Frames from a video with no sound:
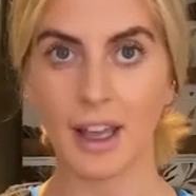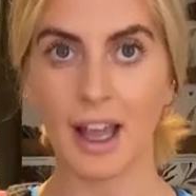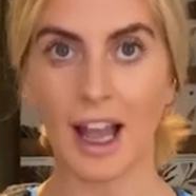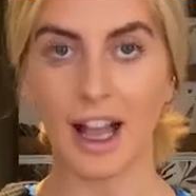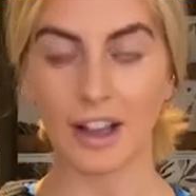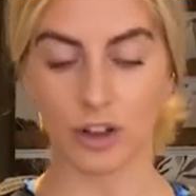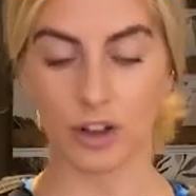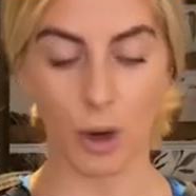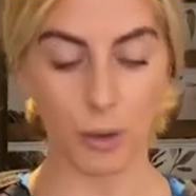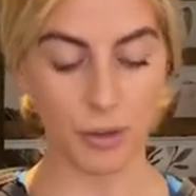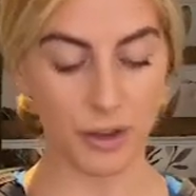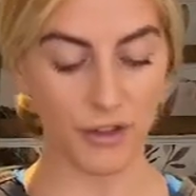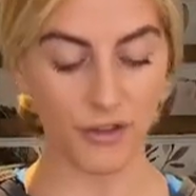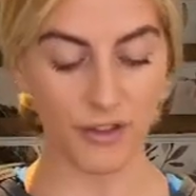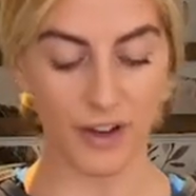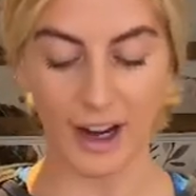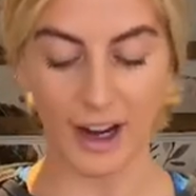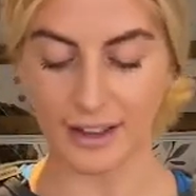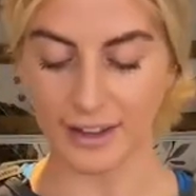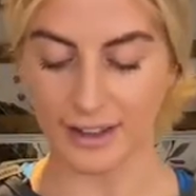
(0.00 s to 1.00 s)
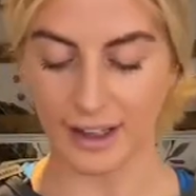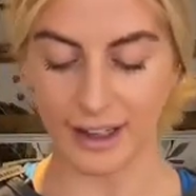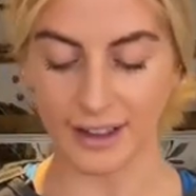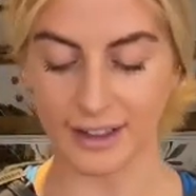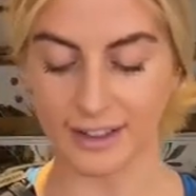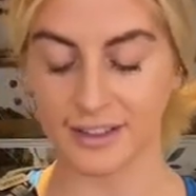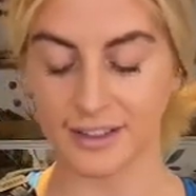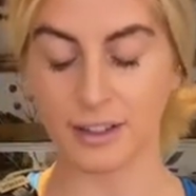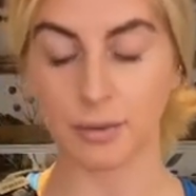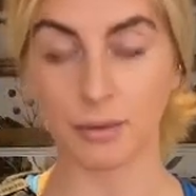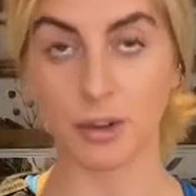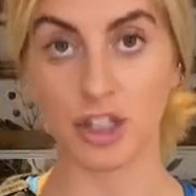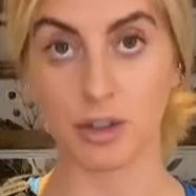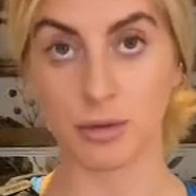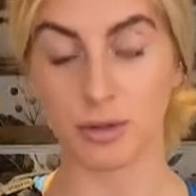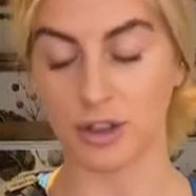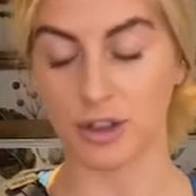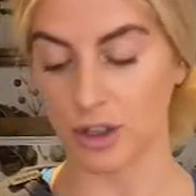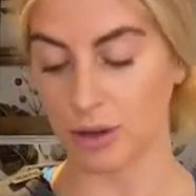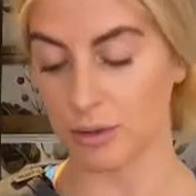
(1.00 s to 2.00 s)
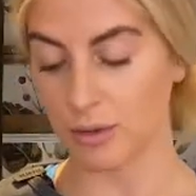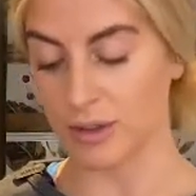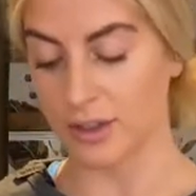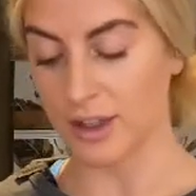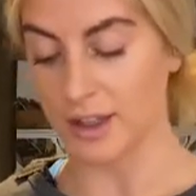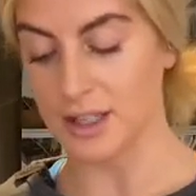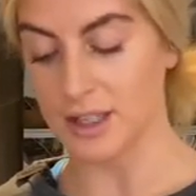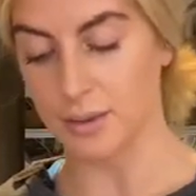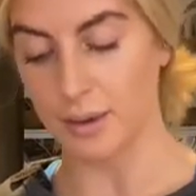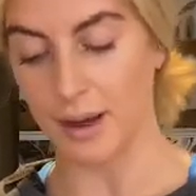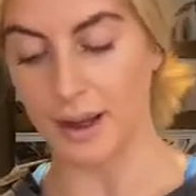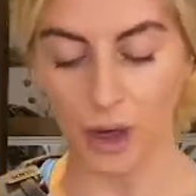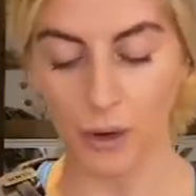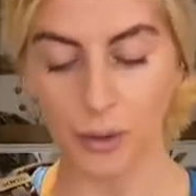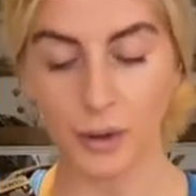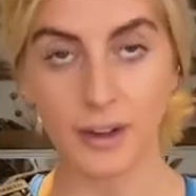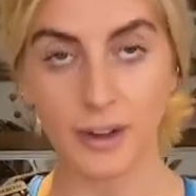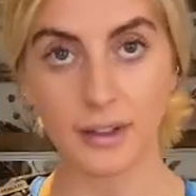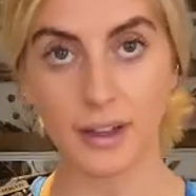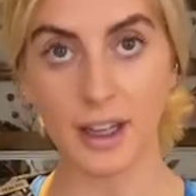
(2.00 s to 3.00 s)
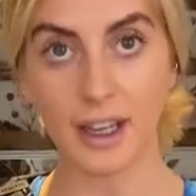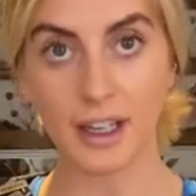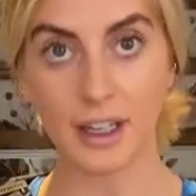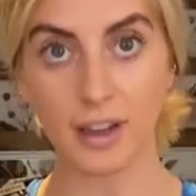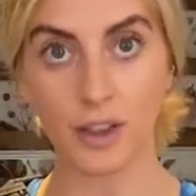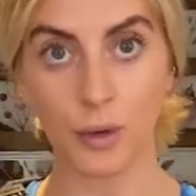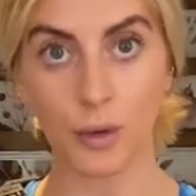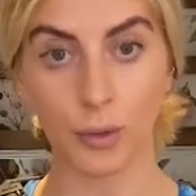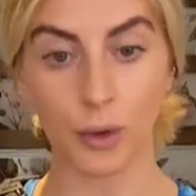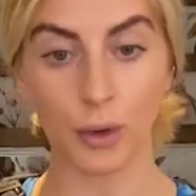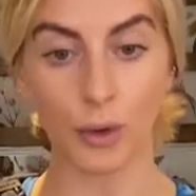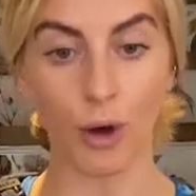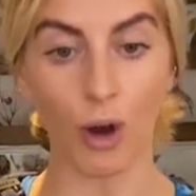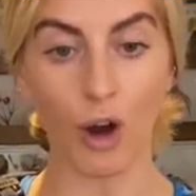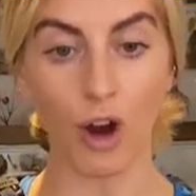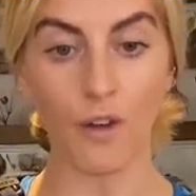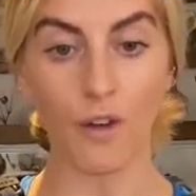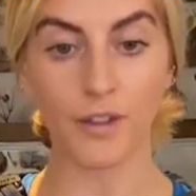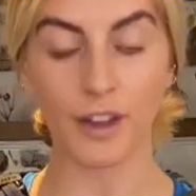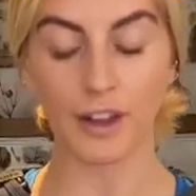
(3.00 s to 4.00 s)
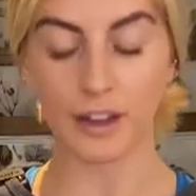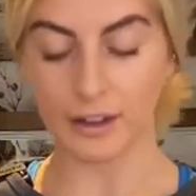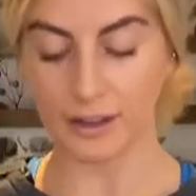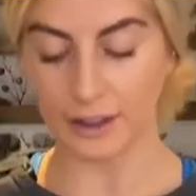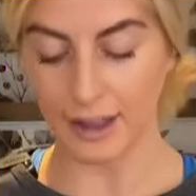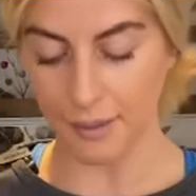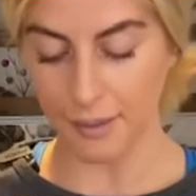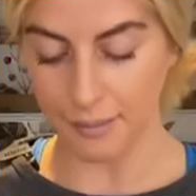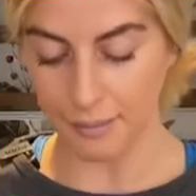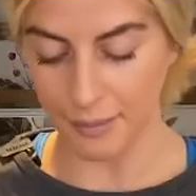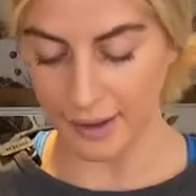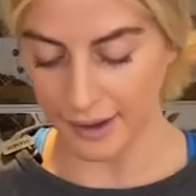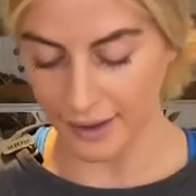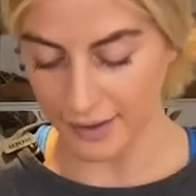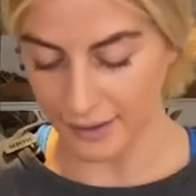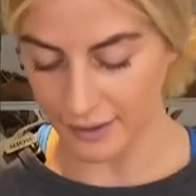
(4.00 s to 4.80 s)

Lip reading: I'd go with a fine dice, which we do this way. But taking the root off, the little end bit,